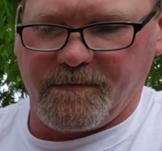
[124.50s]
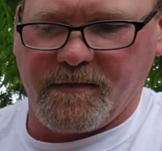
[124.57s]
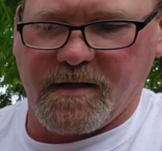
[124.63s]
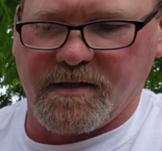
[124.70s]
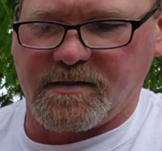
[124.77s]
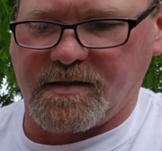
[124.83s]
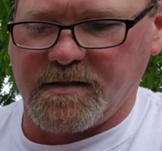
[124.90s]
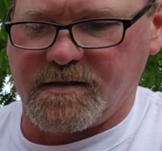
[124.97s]

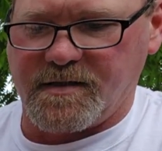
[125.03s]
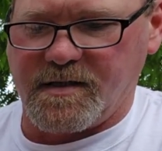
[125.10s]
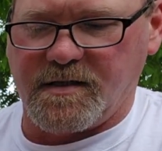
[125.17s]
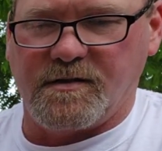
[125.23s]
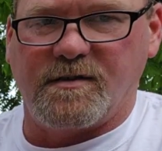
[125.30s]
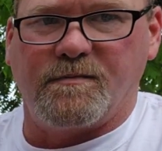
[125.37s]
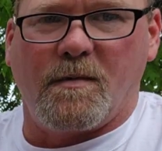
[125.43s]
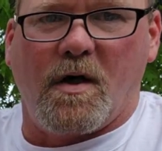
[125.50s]
This is
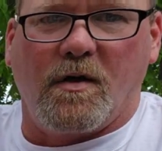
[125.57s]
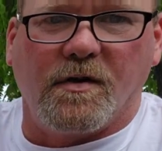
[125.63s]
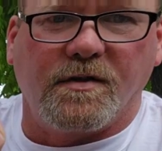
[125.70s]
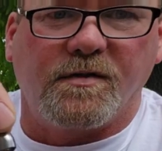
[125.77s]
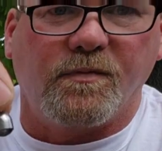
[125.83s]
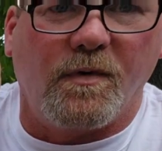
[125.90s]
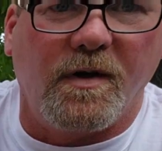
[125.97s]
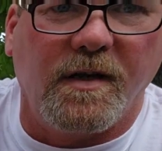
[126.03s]
the
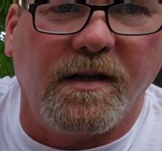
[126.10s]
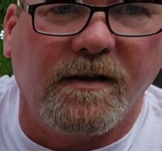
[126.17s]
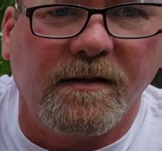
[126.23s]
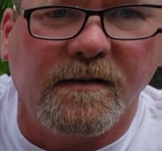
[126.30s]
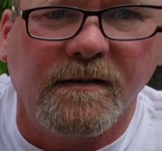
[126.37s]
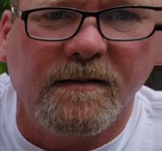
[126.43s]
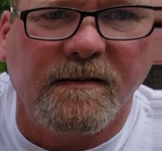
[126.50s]
smallest one